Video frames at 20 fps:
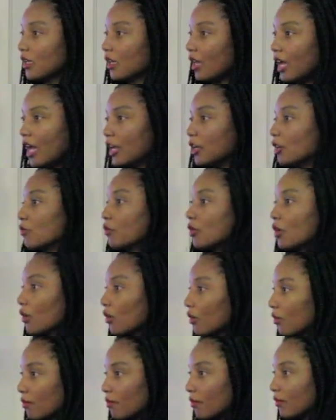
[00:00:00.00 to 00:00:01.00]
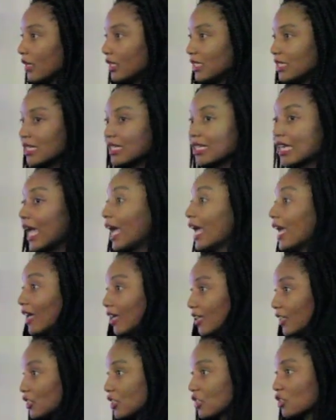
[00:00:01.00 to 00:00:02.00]
I don't know, he didn't
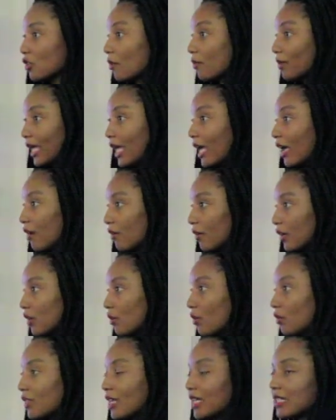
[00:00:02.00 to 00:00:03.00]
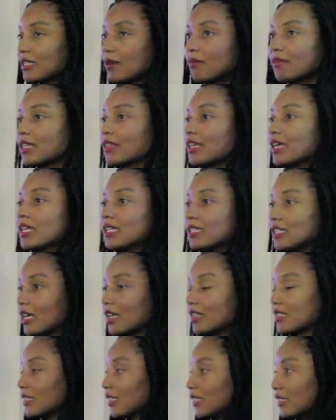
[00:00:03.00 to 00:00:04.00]
care, he just stopped caring. Or there's something that he
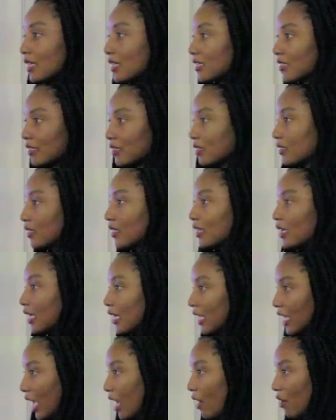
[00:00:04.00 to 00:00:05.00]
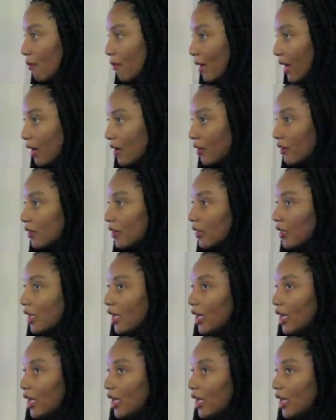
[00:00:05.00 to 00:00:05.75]
does that he doesn't care about.